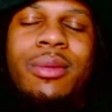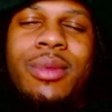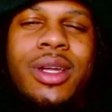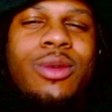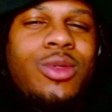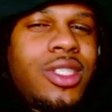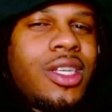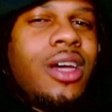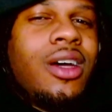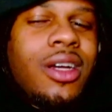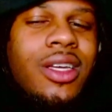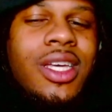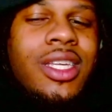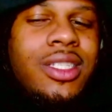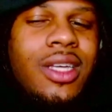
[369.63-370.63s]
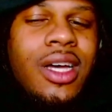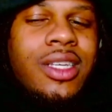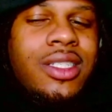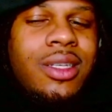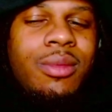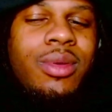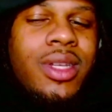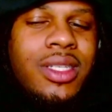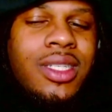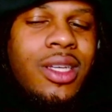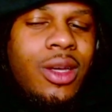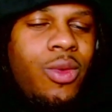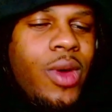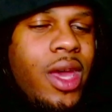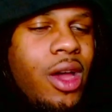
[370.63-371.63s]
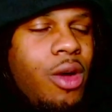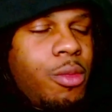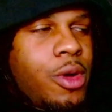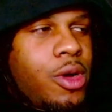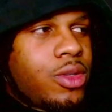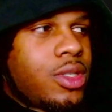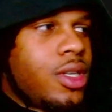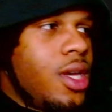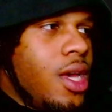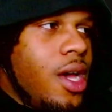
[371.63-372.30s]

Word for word: but it was sung in a simplistic way almost.